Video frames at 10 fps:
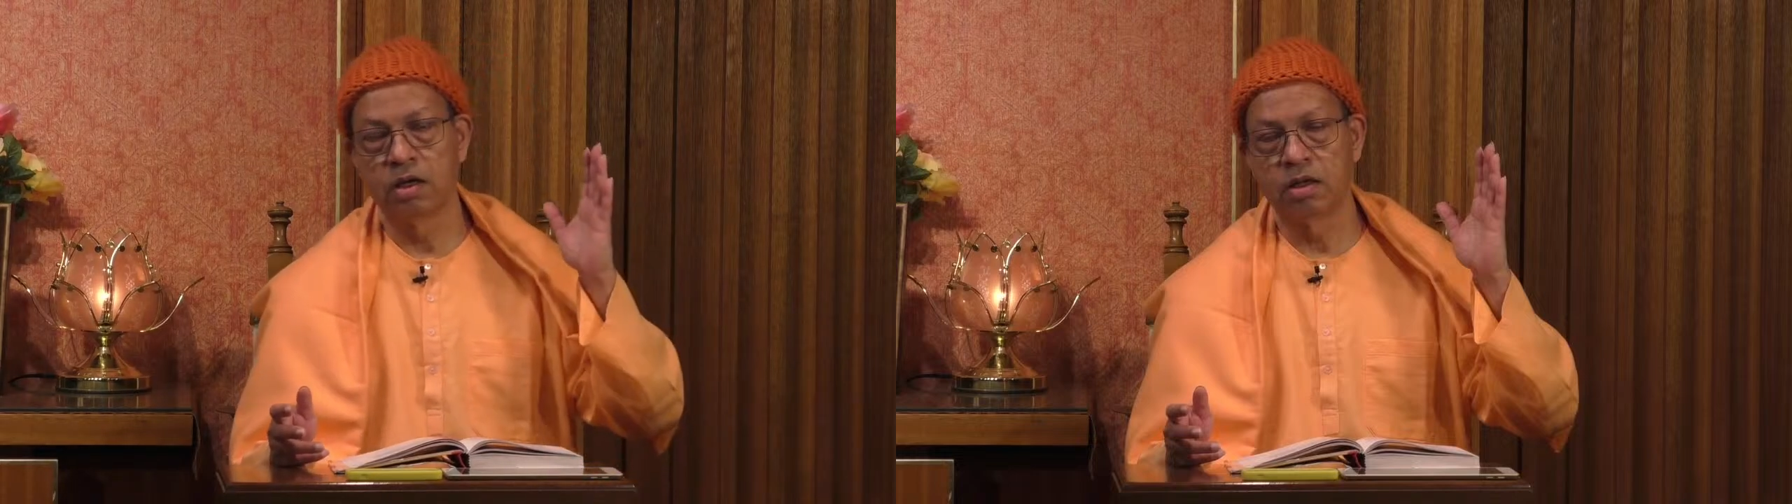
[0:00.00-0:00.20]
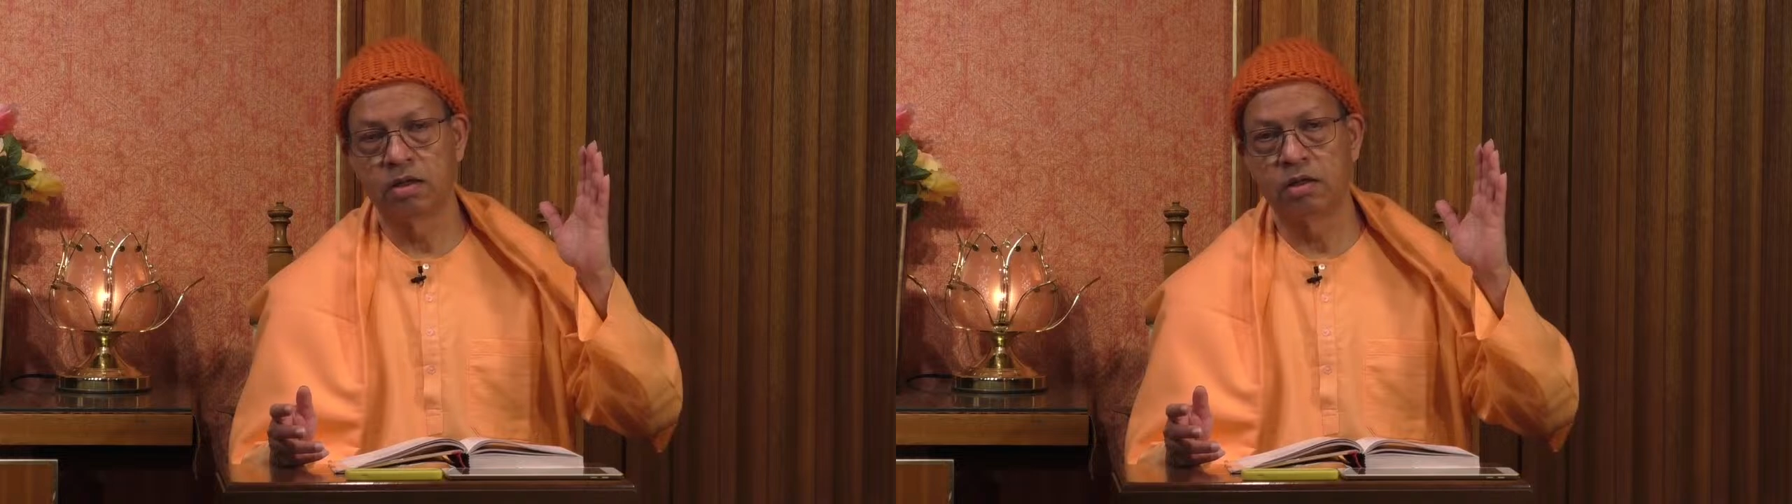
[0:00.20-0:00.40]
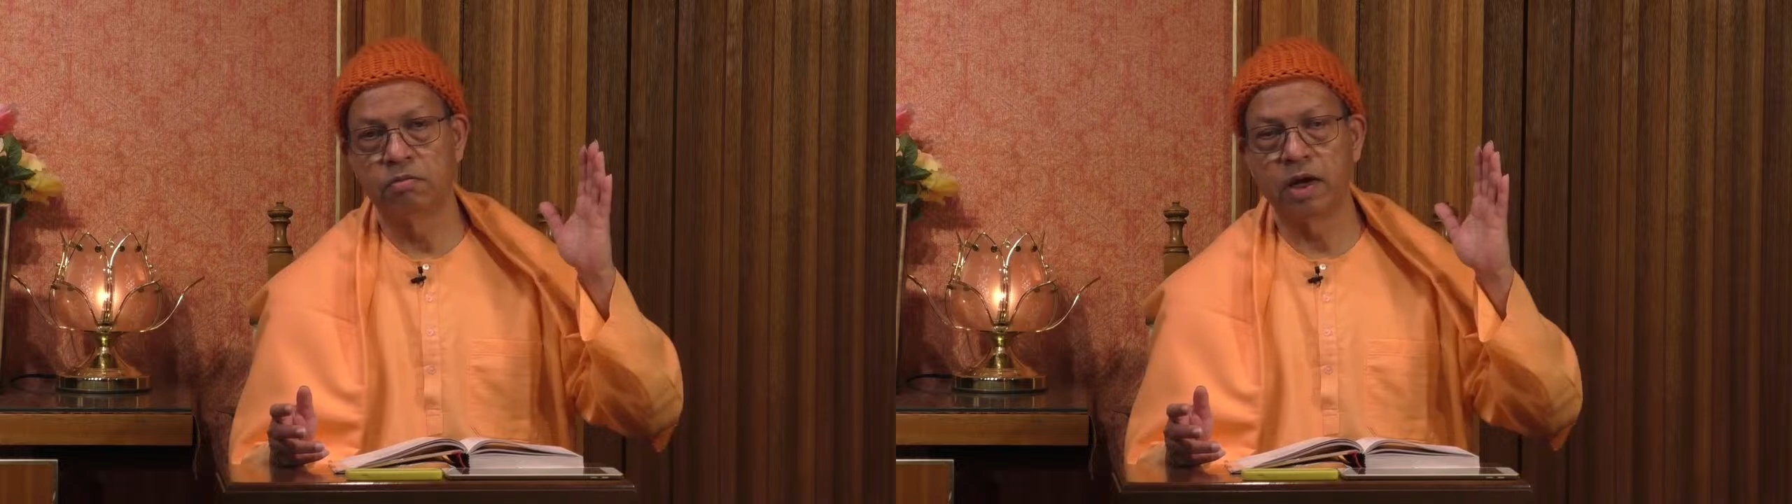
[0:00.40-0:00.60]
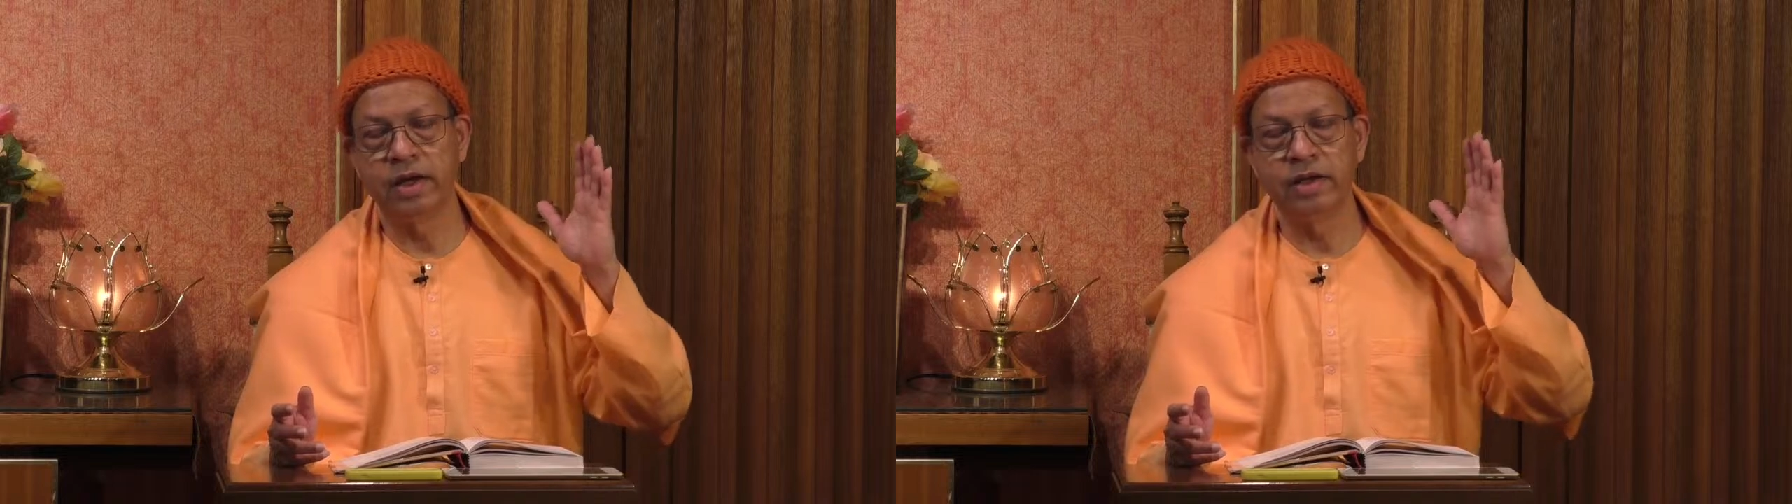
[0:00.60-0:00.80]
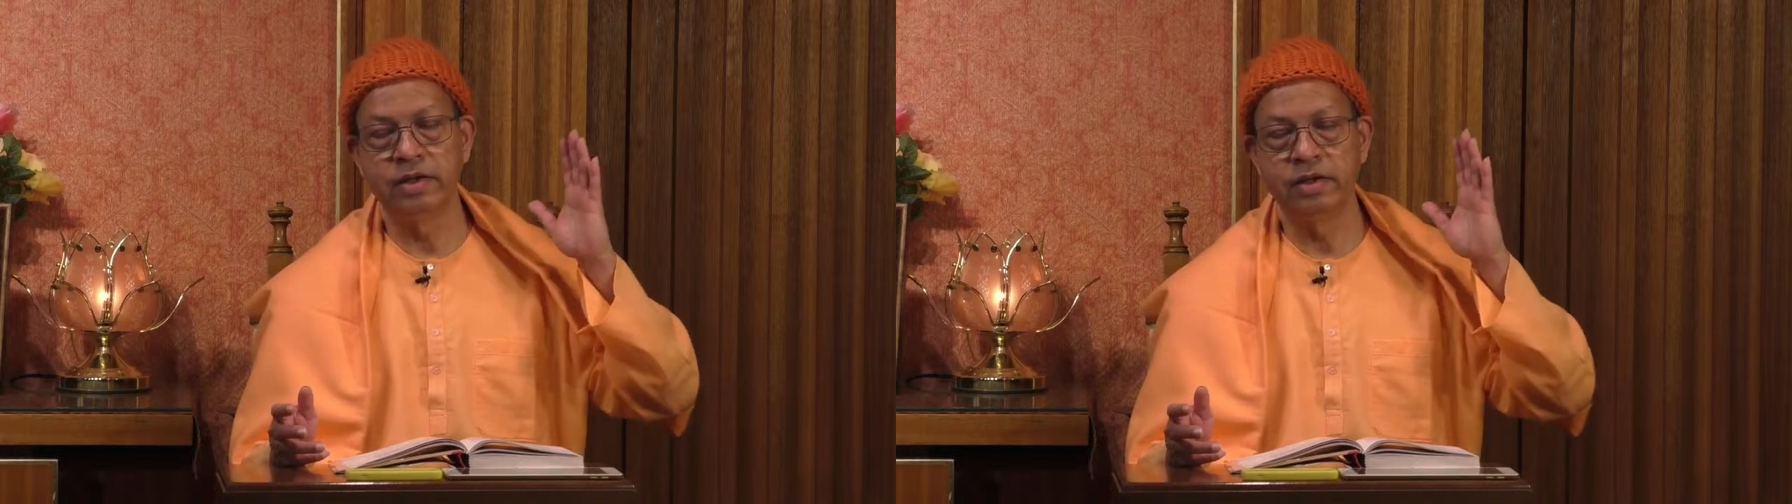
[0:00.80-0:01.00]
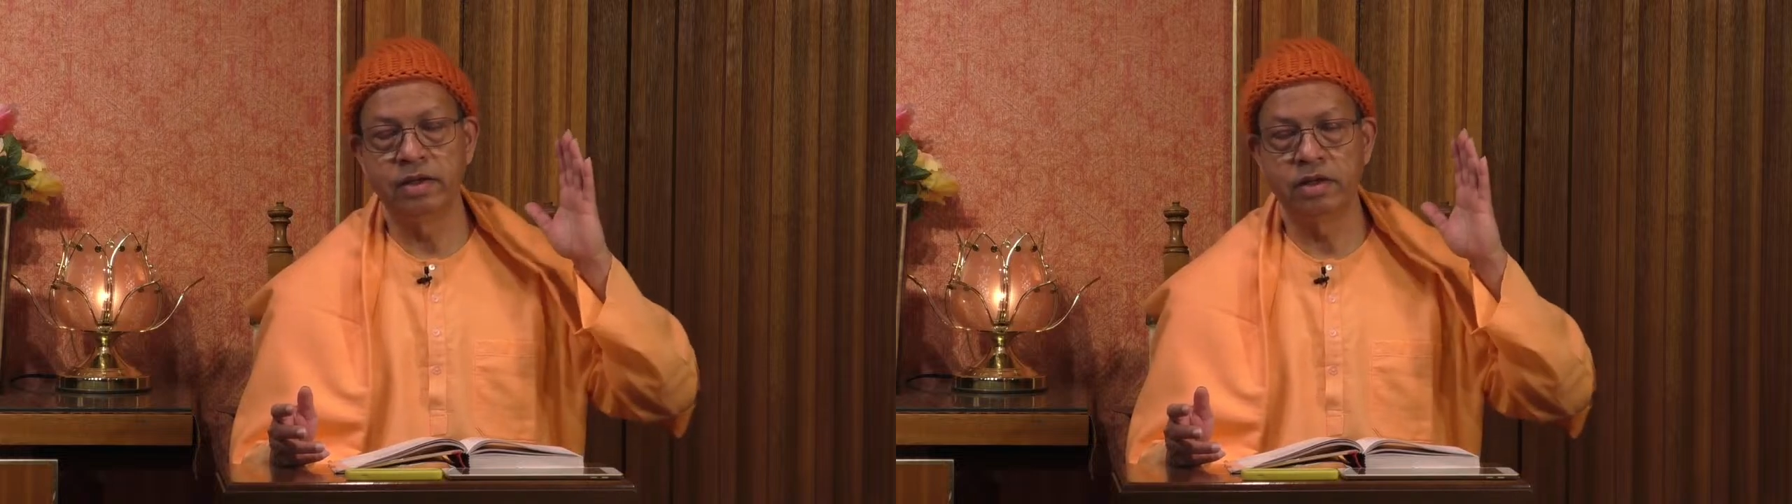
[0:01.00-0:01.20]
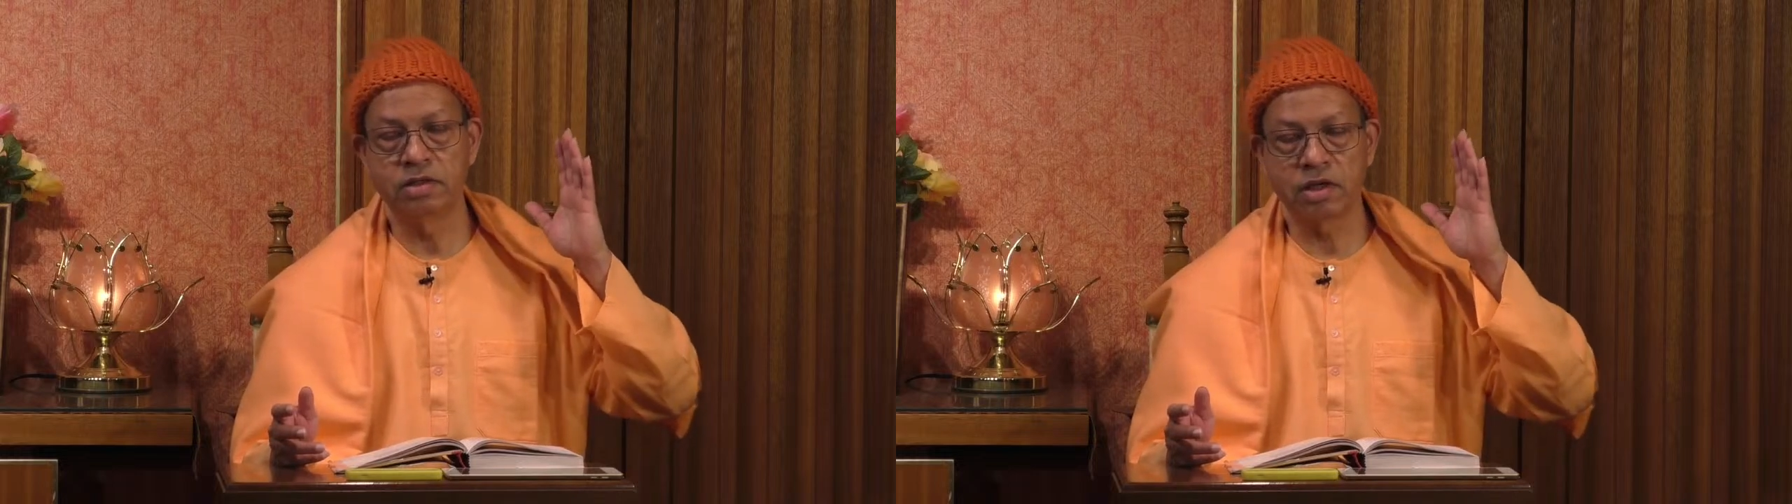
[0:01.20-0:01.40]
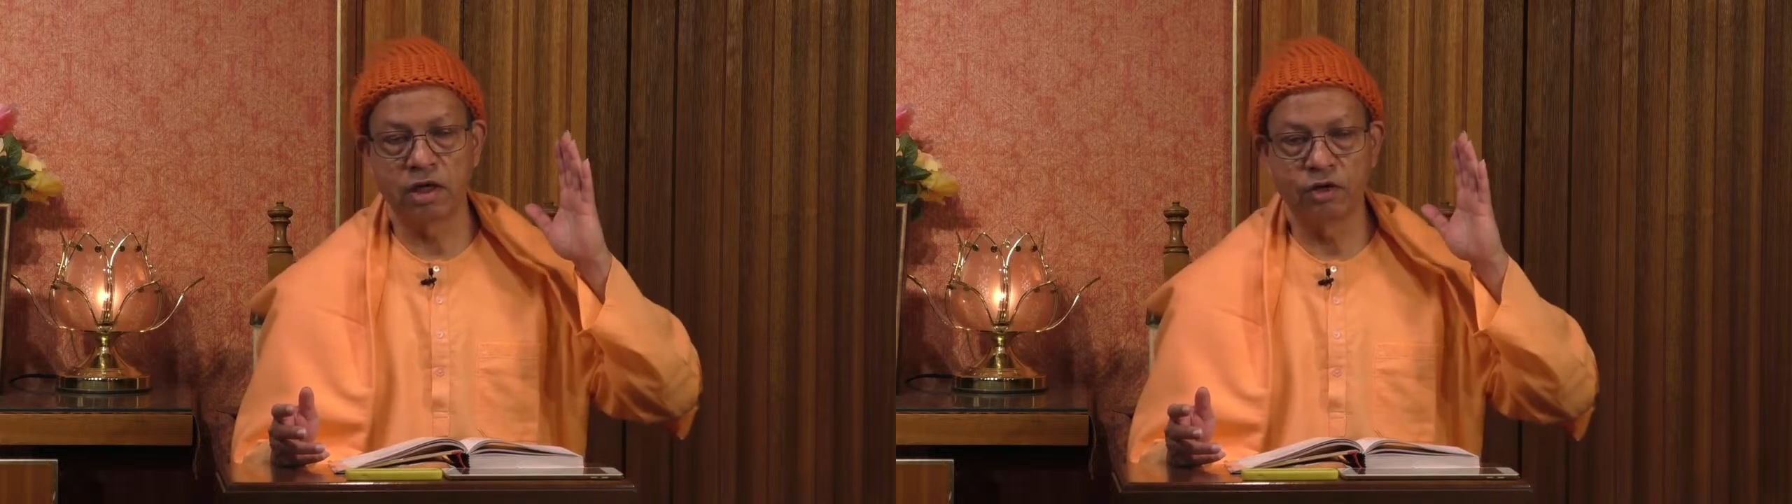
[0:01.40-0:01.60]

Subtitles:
the mind is kind